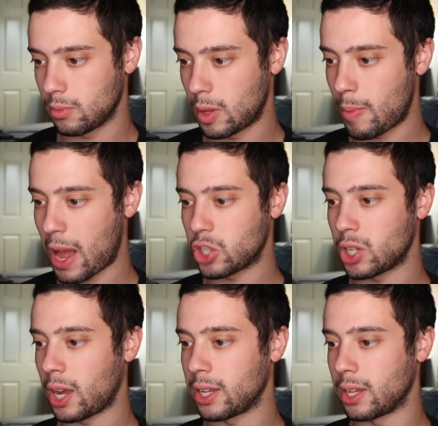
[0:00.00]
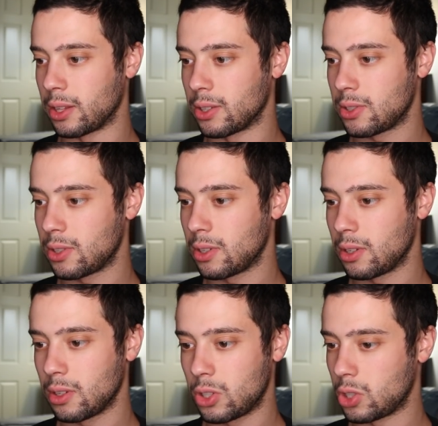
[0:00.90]
Imagine hiking this.
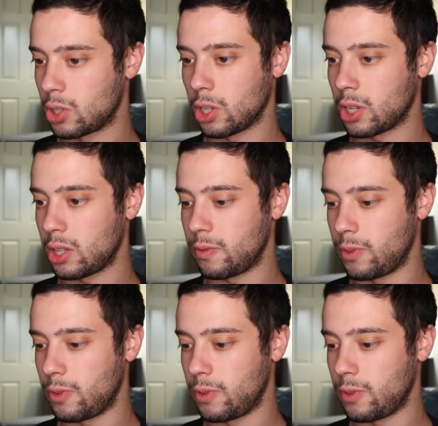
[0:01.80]
Just look at this